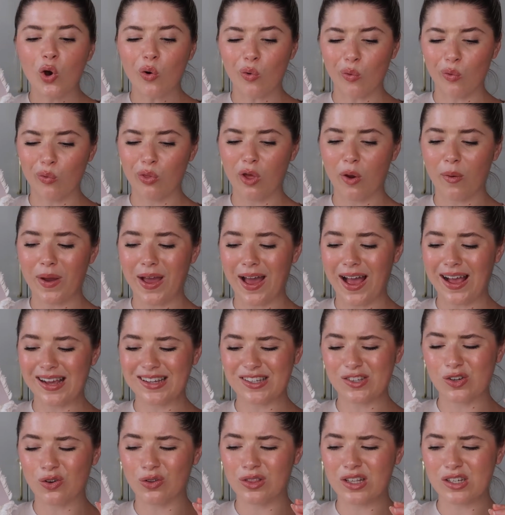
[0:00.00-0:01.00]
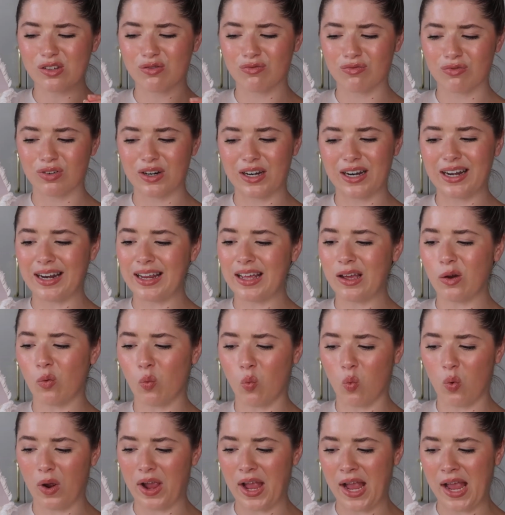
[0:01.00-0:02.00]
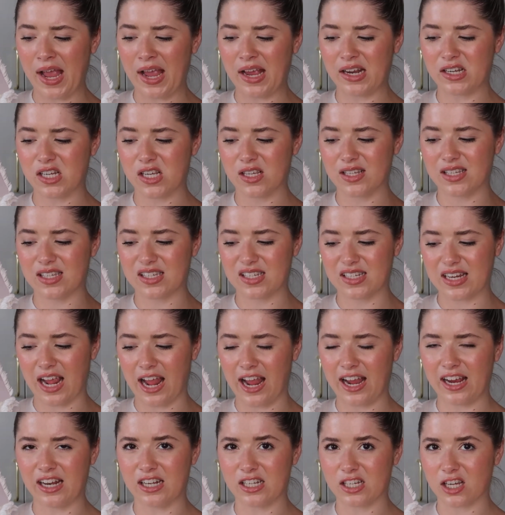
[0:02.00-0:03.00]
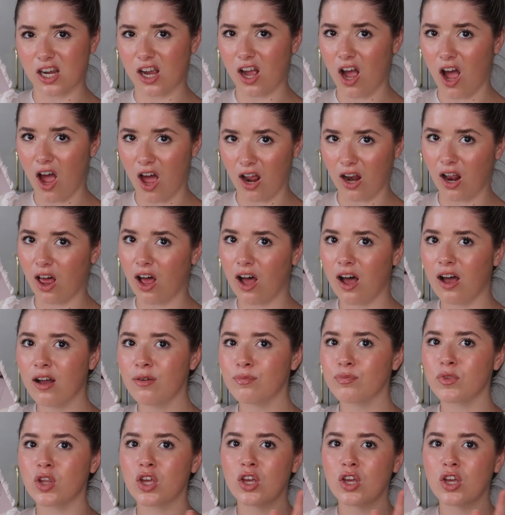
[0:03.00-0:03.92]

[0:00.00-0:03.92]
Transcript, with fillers: although it has gone this really weird stained colour.